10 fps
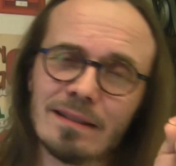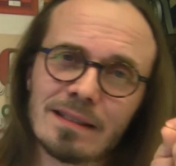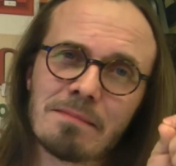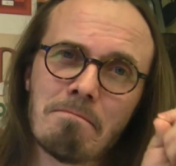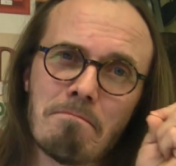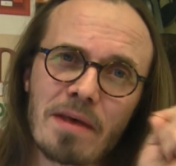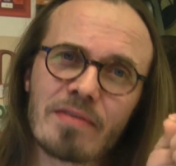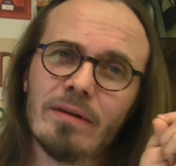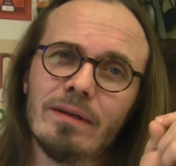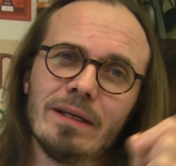this
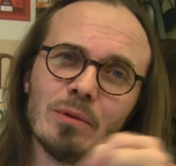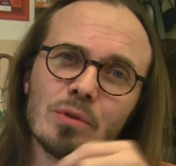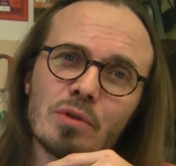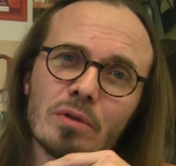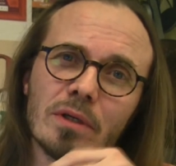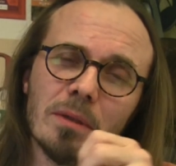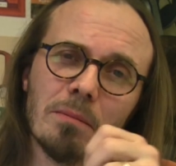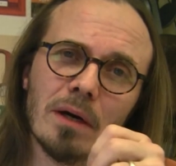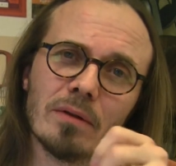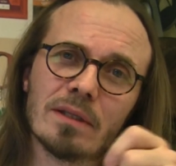method he was talking
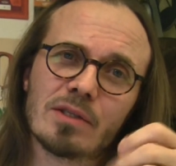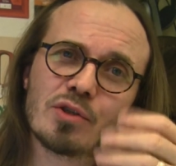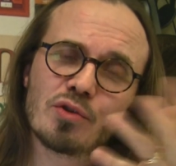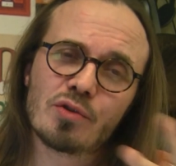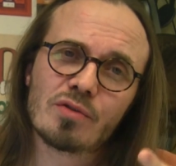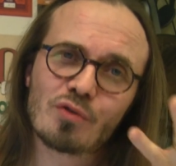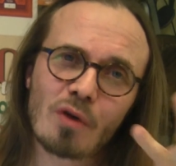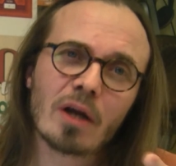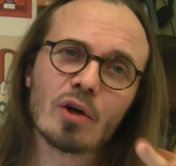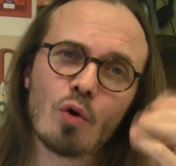about that
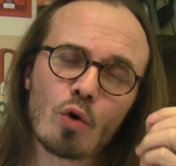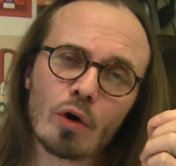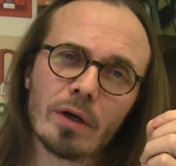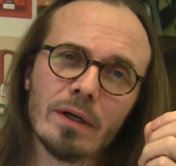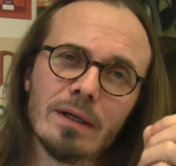struck a chord